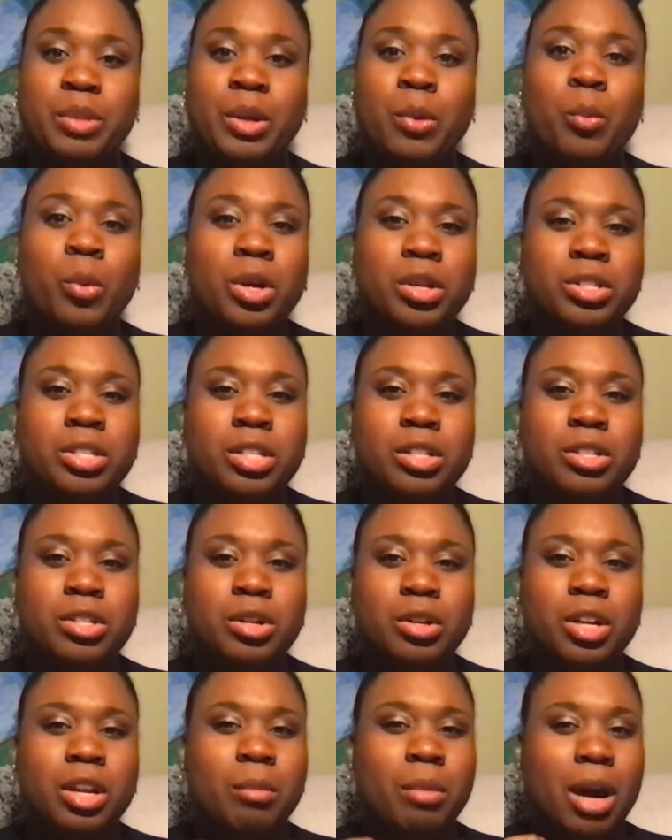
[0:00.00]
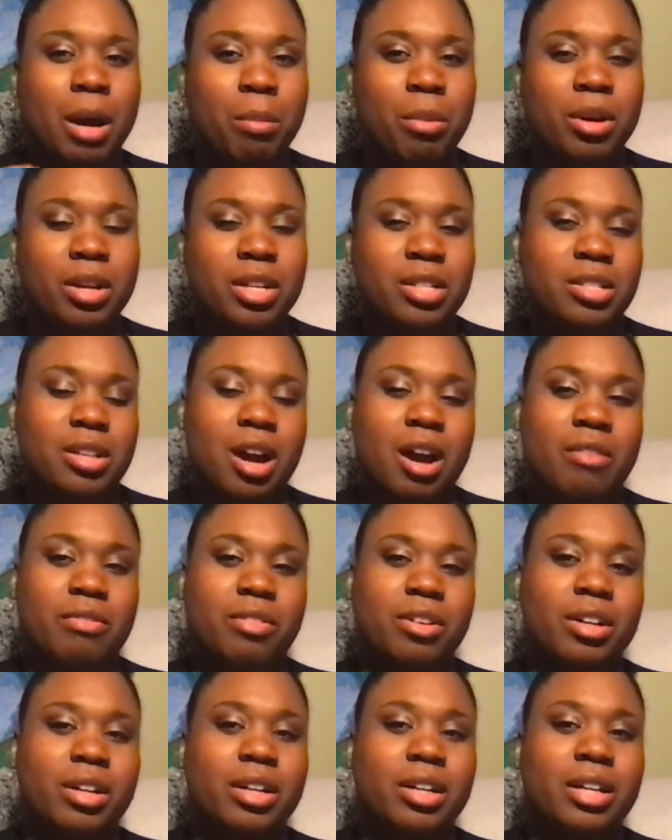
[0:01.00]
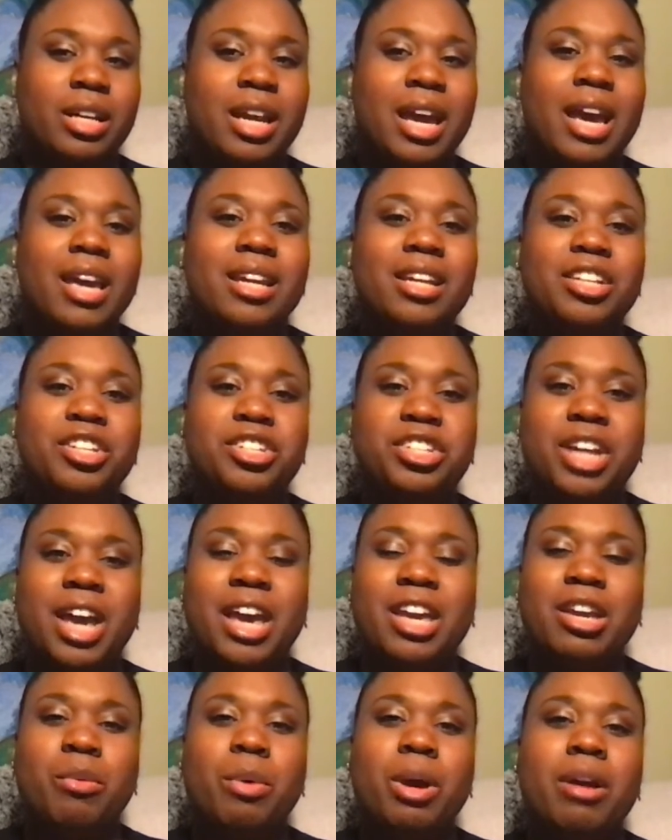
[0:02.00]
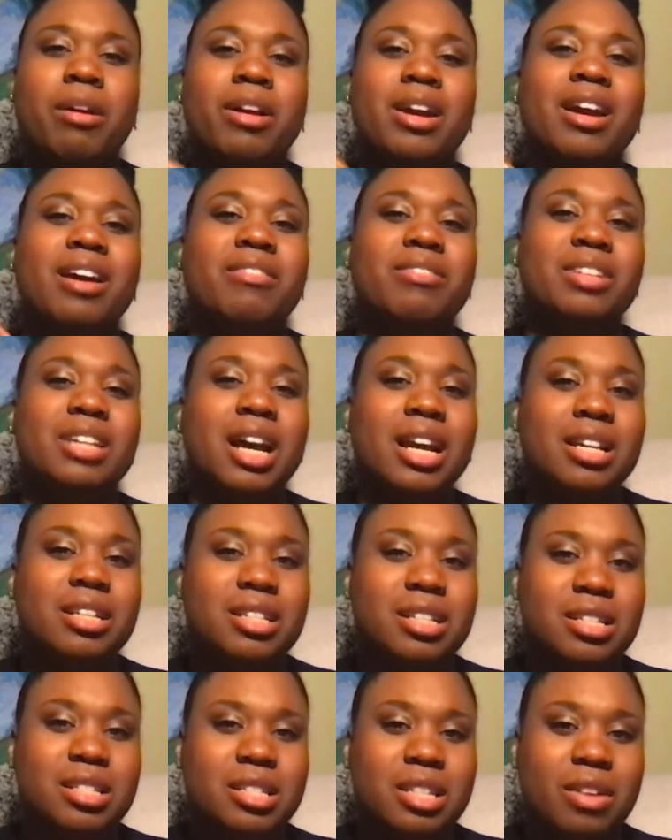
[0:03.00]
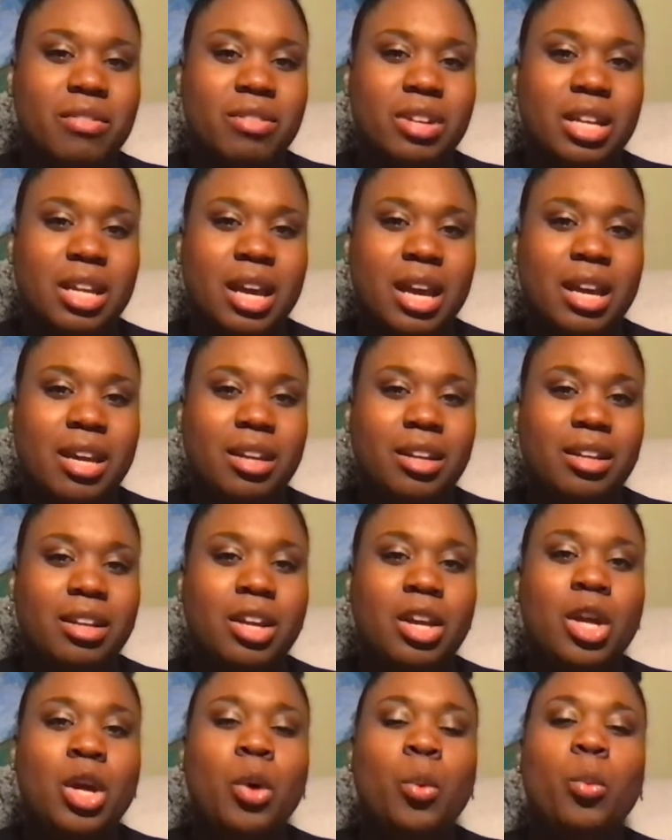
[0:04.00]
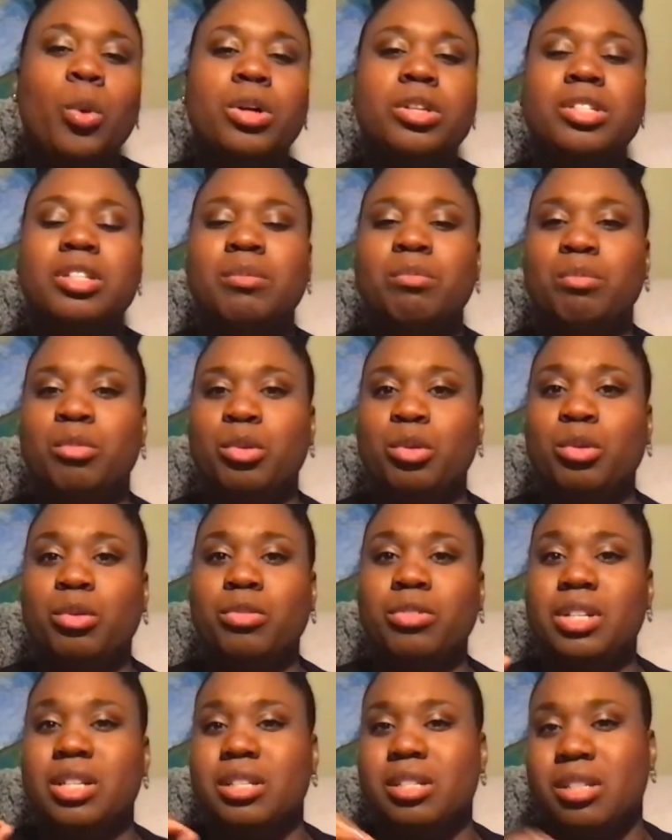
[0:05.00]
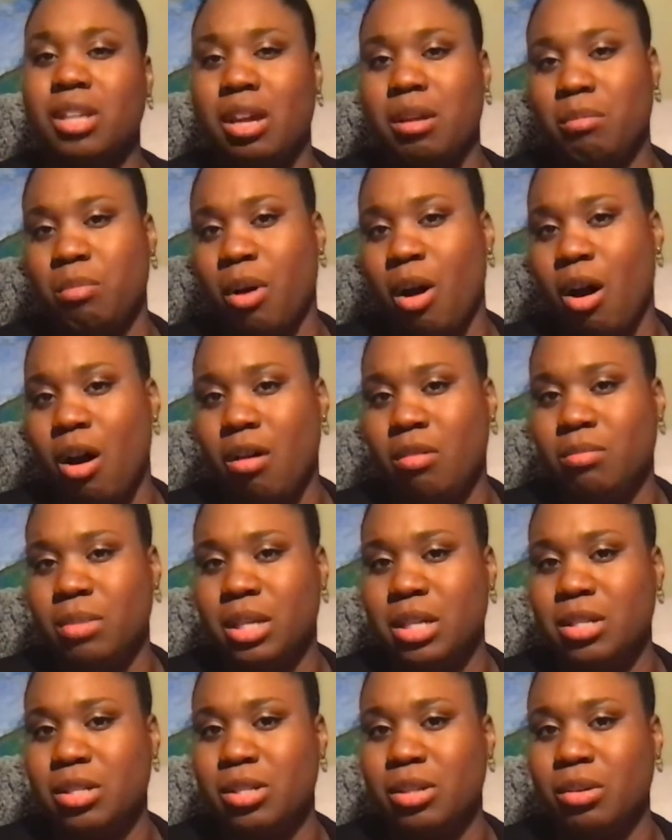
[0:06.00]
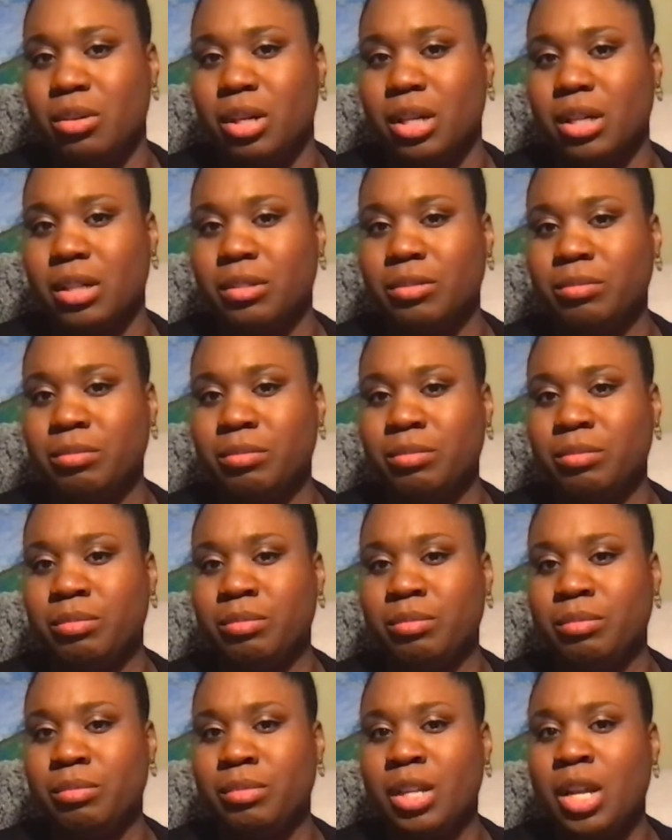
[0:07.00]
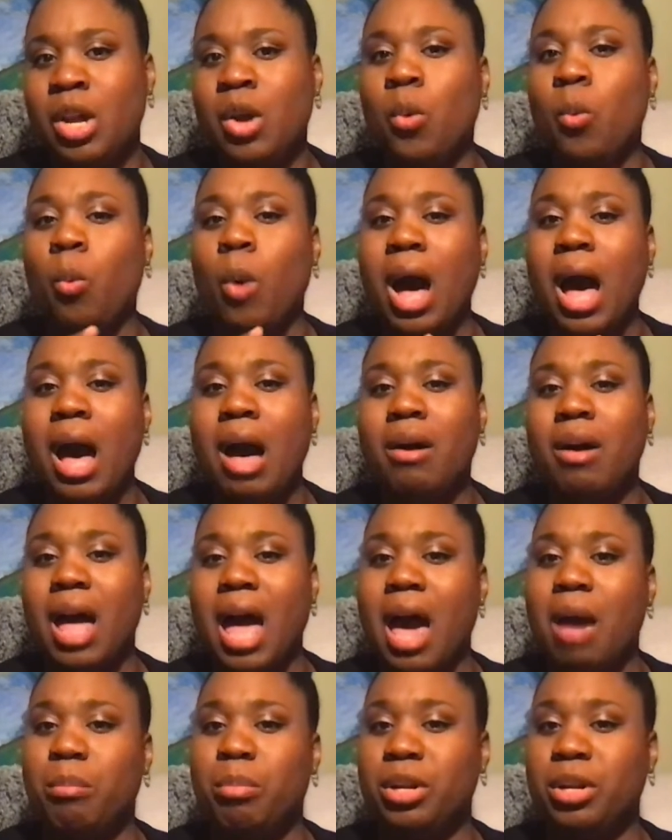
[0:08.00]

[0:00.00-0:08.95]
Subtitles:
Wilson took him up on his offer, and in January of 1978, Wilson moved to St. Paul, Minnesota. While at